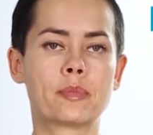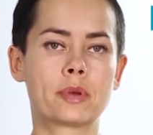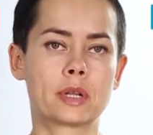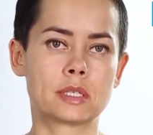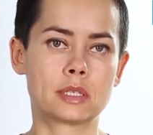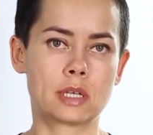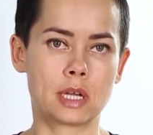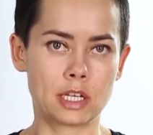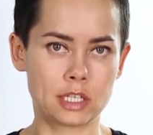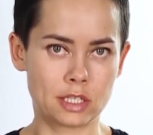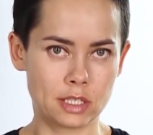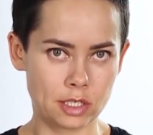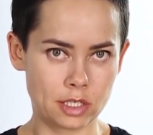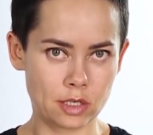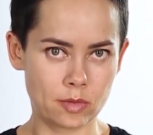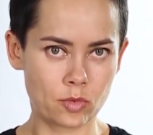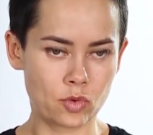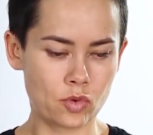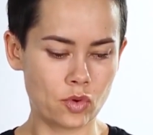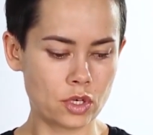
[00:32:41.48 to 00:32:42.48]
will look a
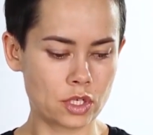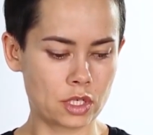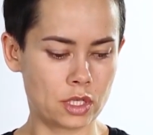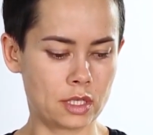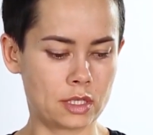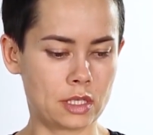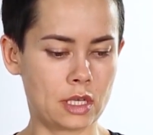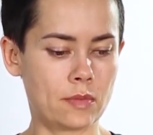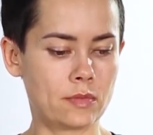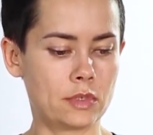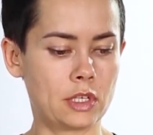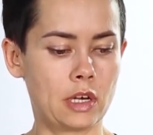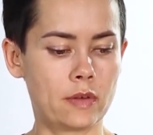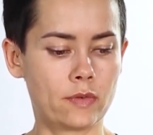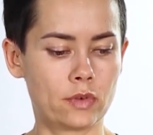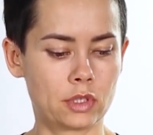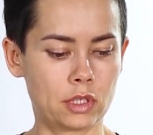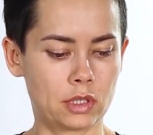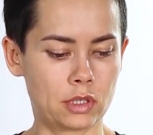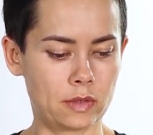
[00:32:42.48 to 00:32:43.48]
stretch brown.
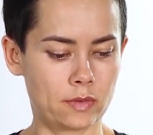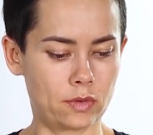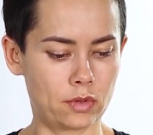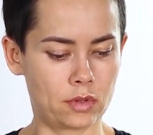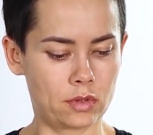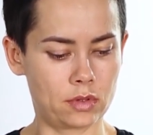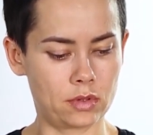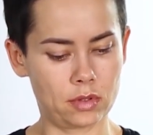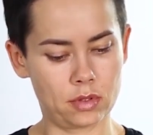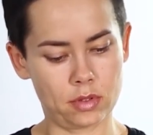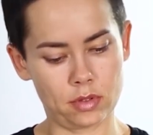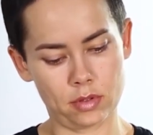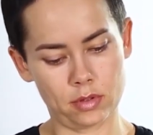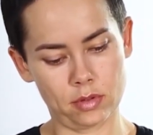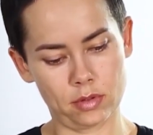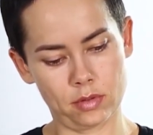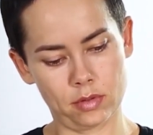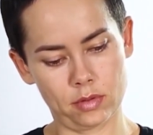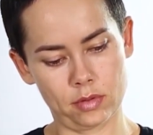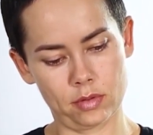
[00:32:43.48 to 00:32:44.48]
The layer that
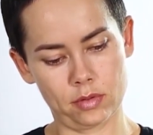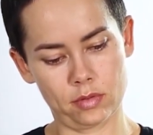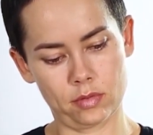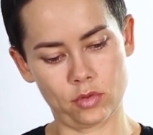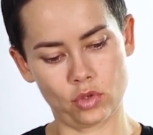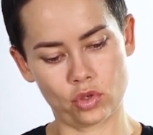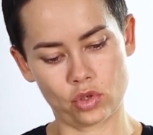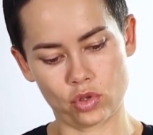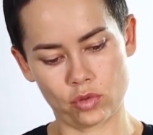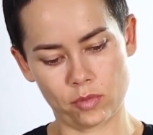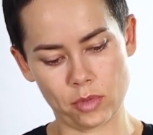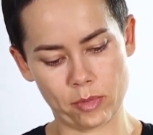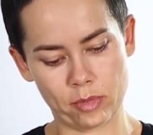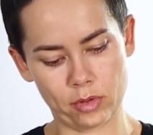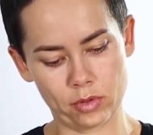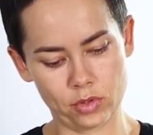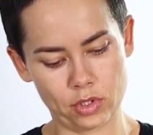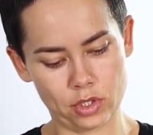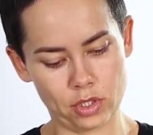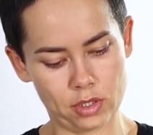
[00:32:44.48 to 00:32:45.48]
imitates my skin
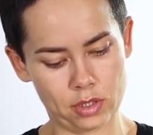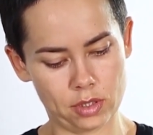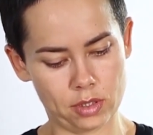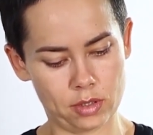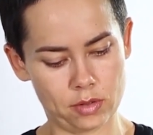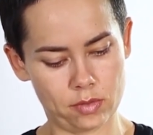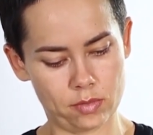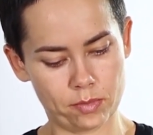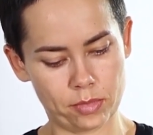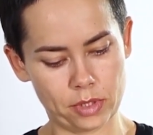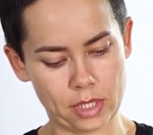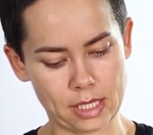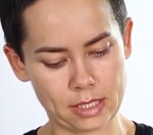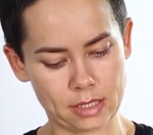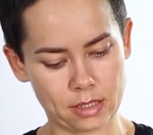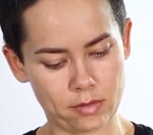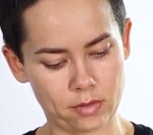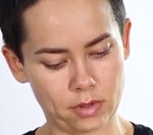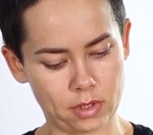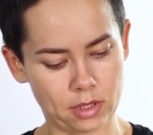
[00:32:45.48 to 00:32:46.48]
is more
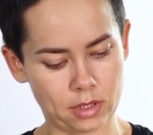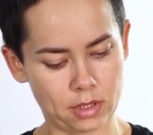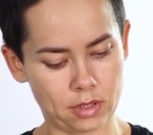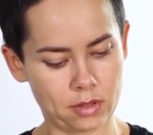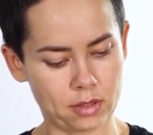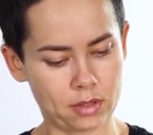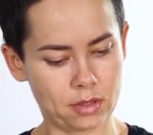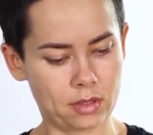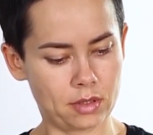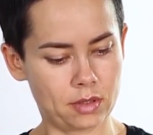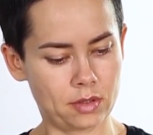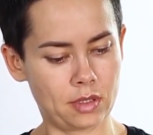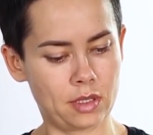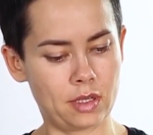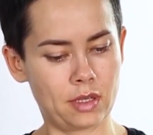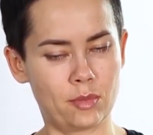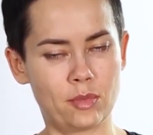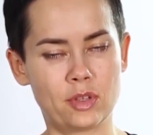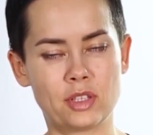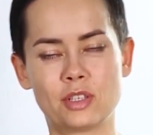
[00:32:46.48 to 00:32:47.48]
than leather,
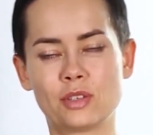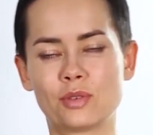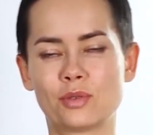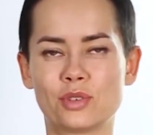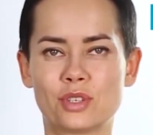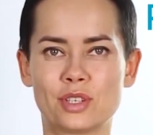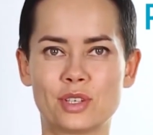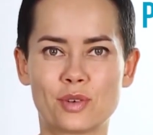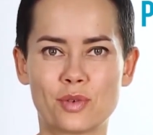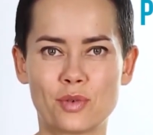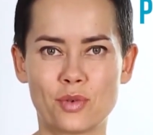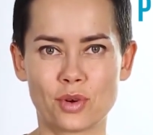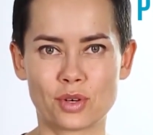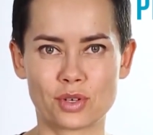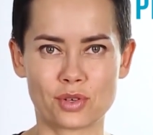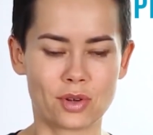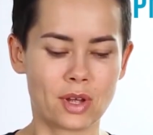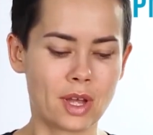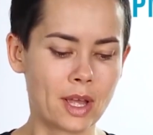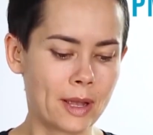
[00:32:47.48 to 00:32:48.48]
but as an
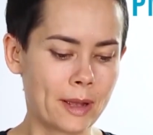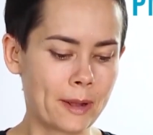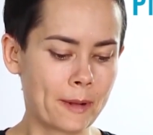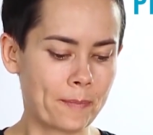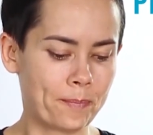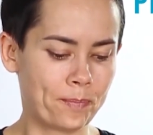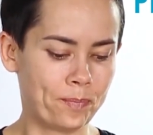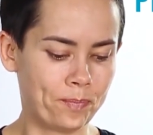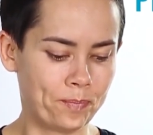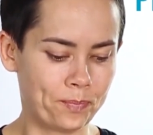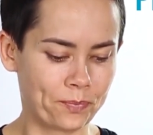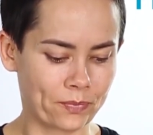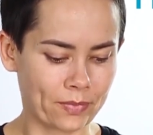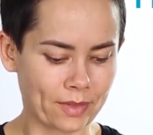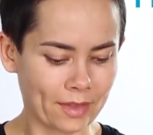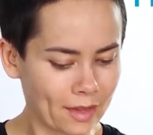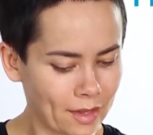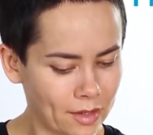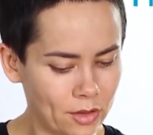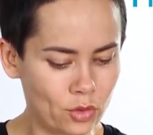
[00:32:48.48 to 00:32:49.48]
example, it is very
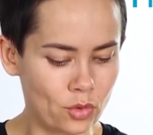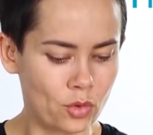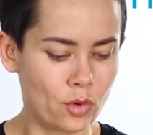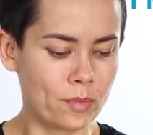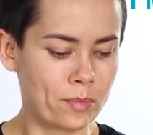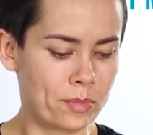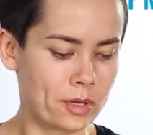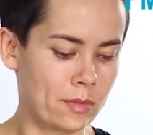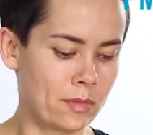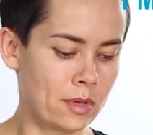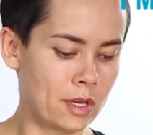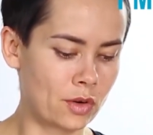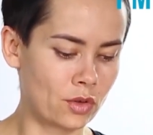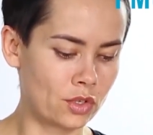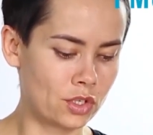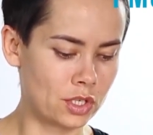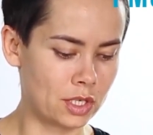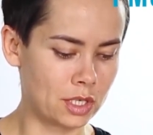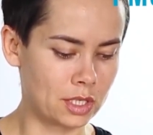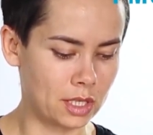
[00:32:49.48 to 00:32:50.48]
cool. How to
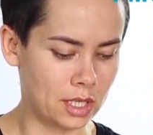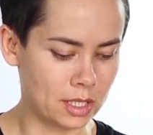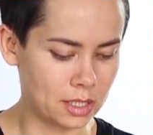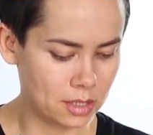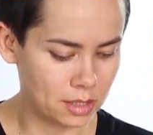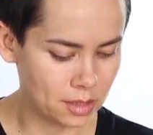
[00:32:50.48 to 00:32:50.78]
determine